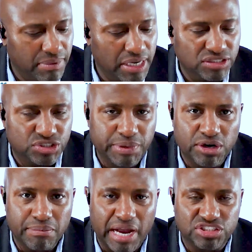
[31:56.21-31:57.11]

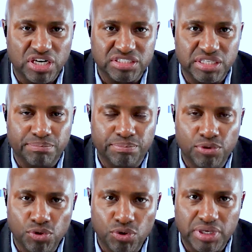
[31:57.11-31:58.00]
Speaker Mike Johnson
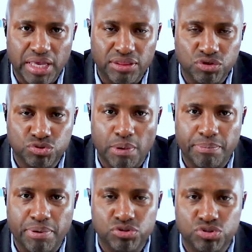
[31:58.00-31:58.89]
pulled those
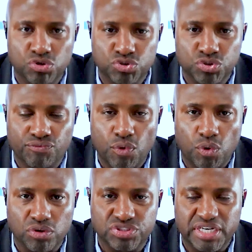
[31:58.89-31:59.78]
proposals
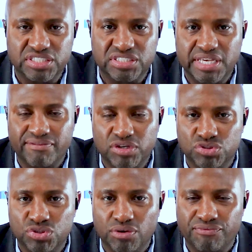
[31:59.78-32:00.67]
for Section
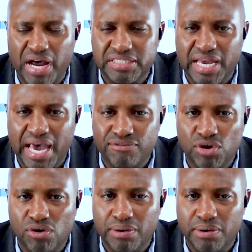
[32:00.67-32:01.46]
702 of FISA. Have you heard